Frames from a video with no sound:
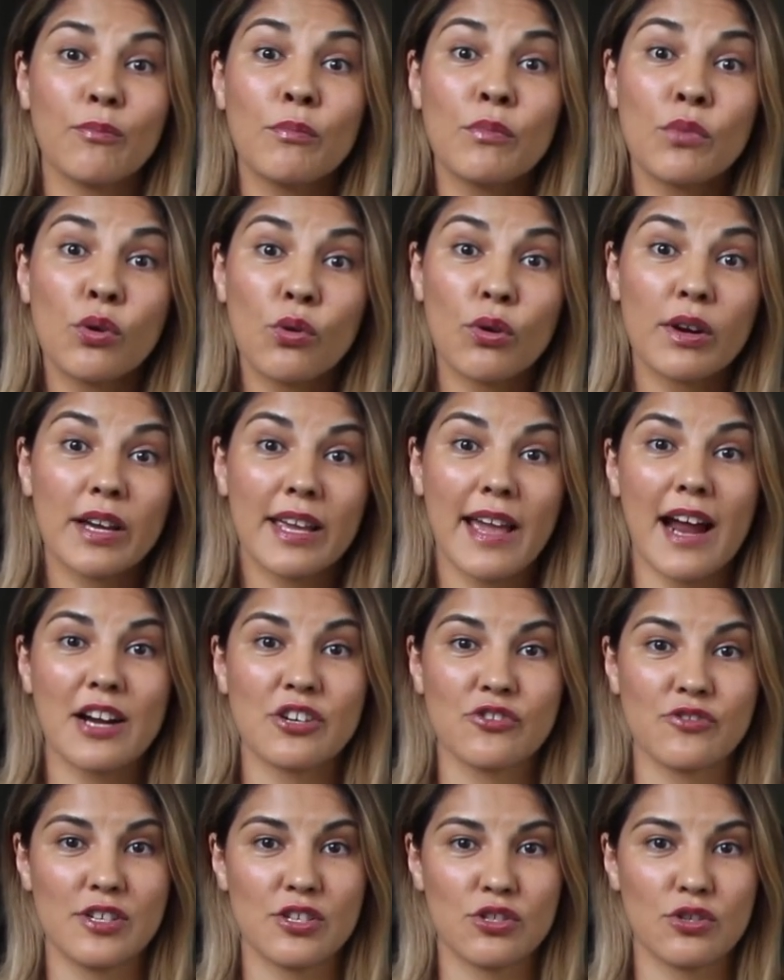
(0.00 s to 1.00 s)
more
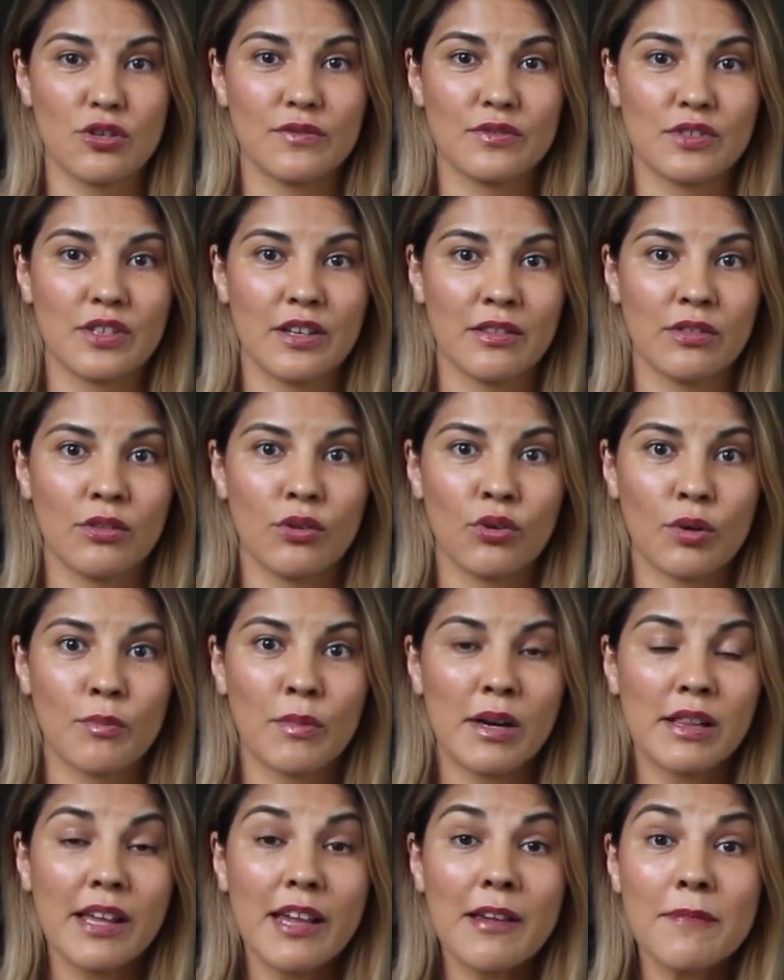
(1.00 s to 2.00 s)
cash reserves than
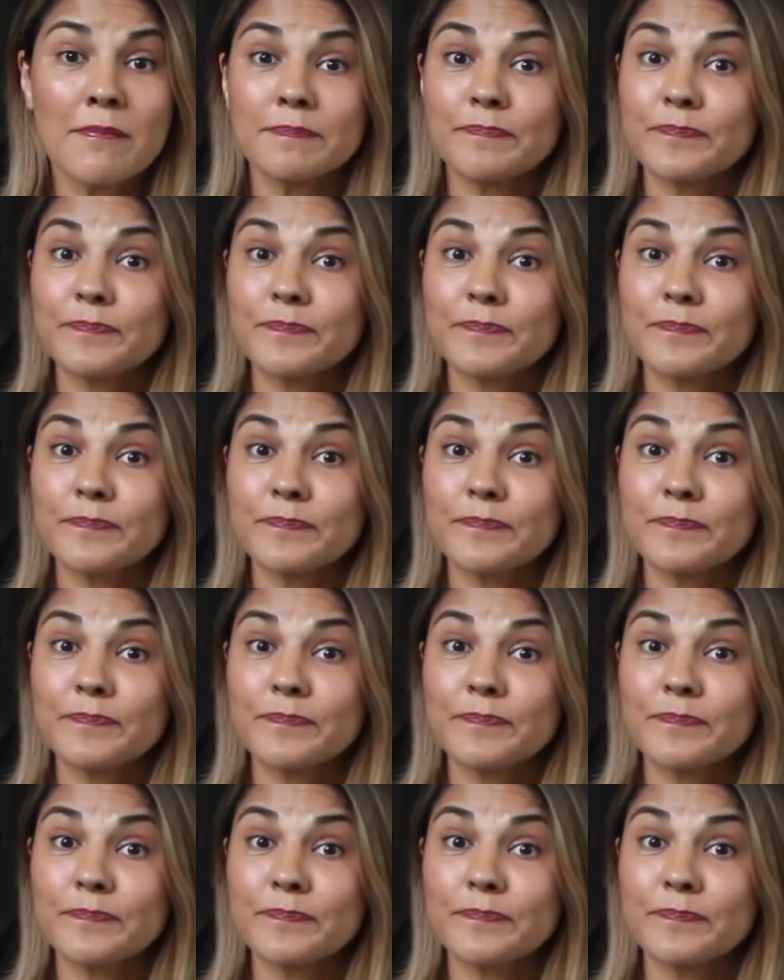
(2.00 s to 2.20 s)
normally.